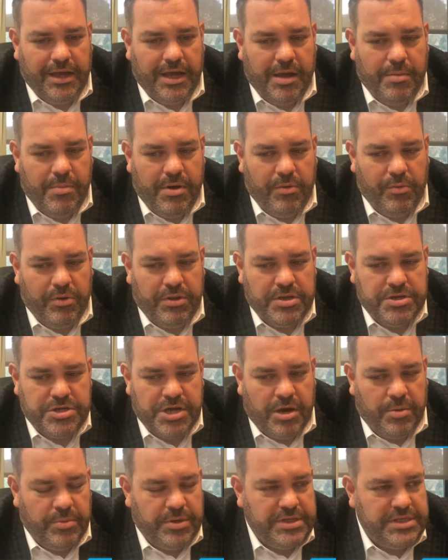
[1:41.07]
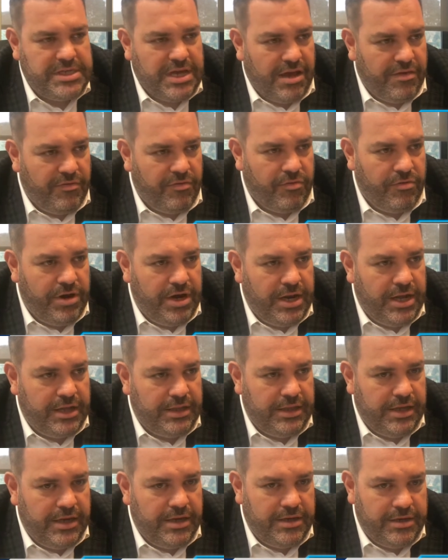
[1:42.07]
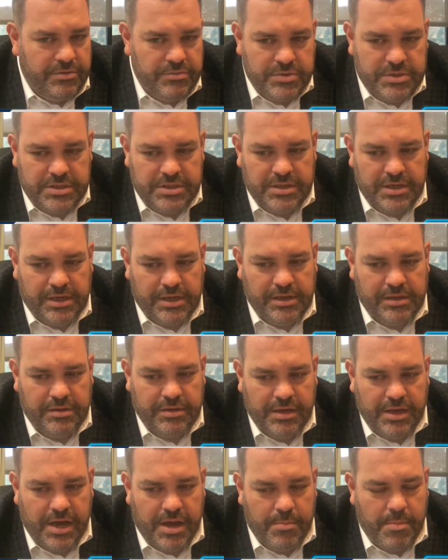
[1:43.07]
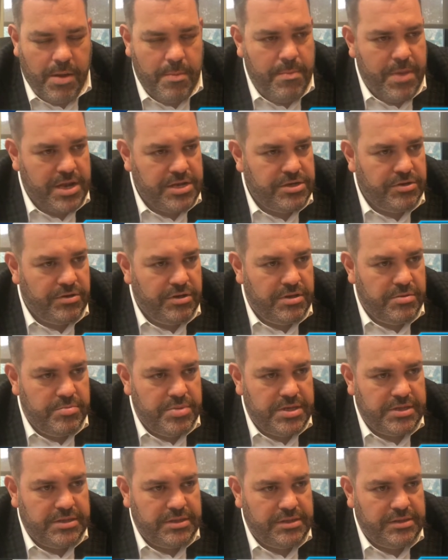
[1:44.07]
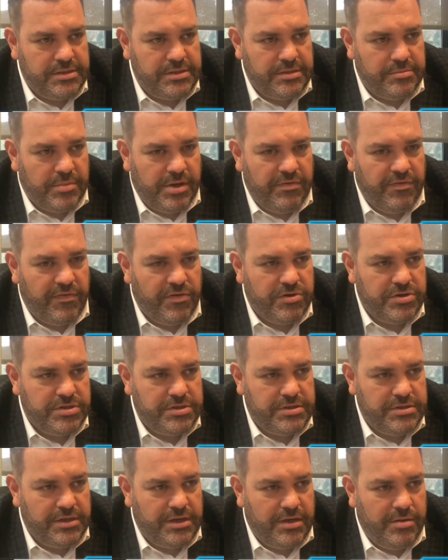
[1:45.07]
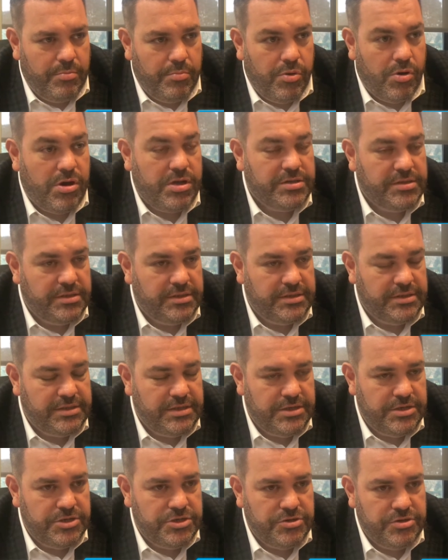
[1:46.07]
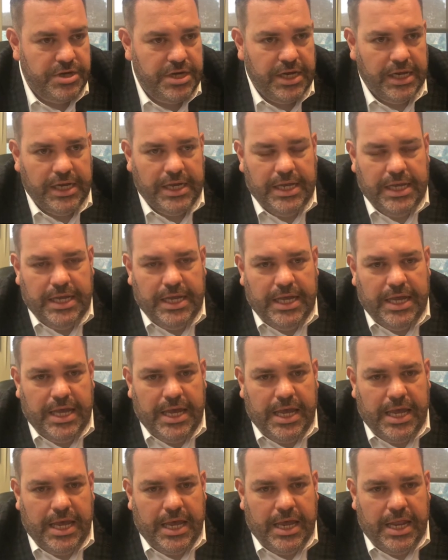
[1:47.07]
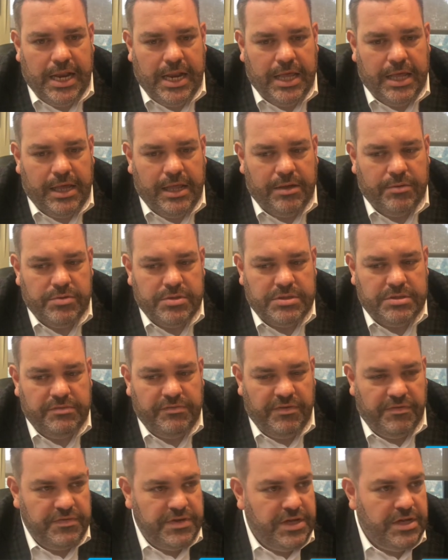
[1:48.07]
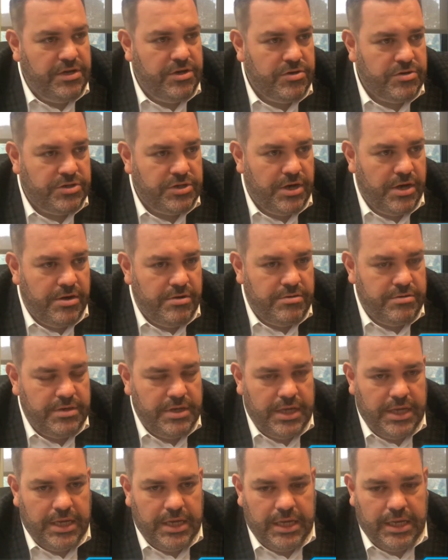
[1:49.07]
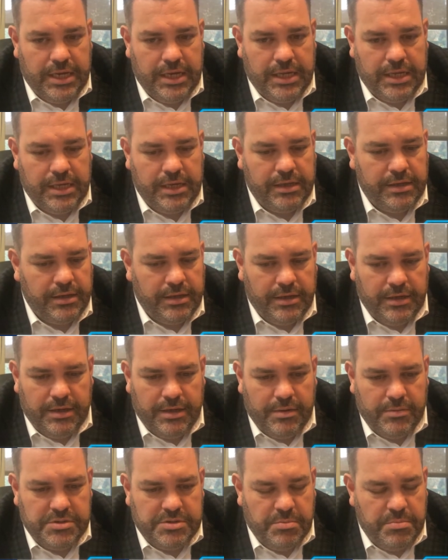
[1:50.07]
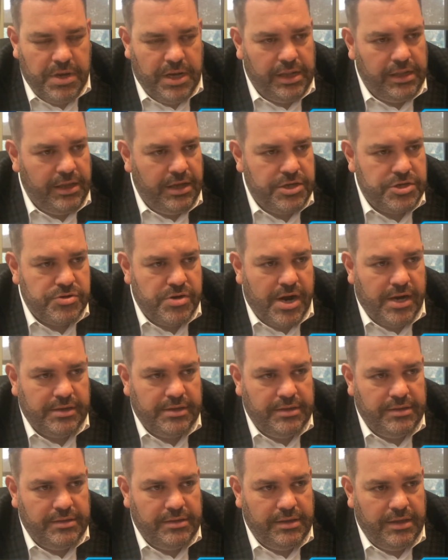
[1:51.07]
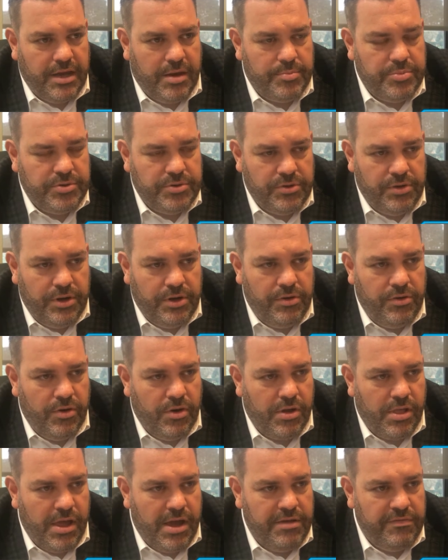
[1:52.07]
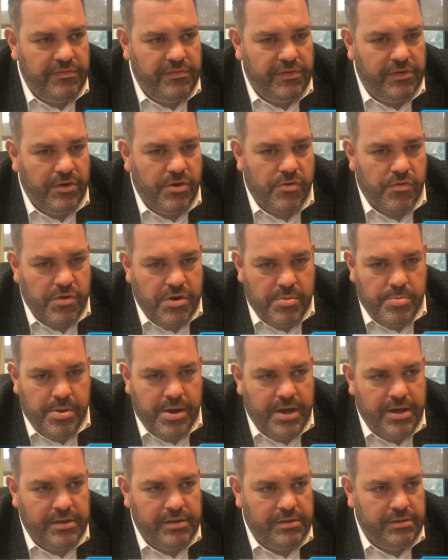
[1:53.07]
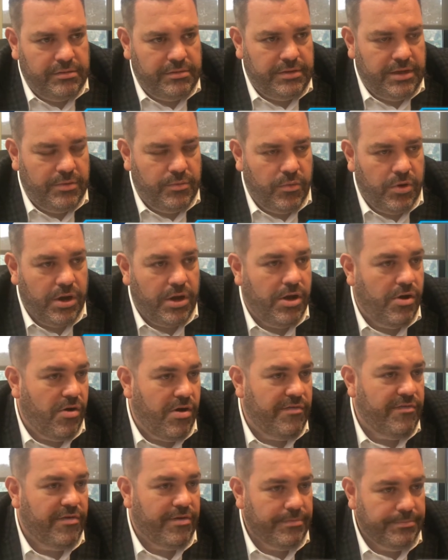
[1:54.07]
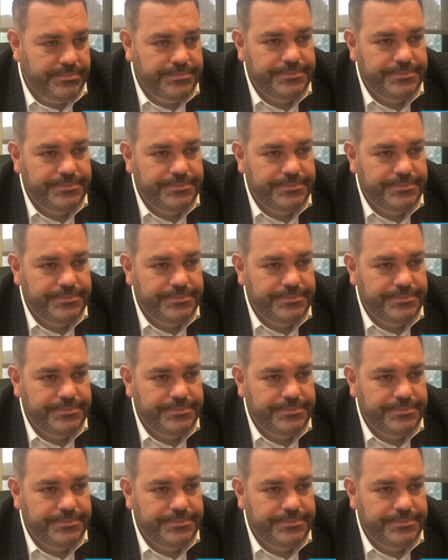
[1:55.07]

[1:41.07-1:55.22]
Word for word: I met with a gentleman, Sal Farina, out there. He was uh, kind of my mentor in the business and my first uh, boss in this industry. And it was 15 years ago. And was immediately attracted to the opportunity at New York Life and the career path and, and what it could offer.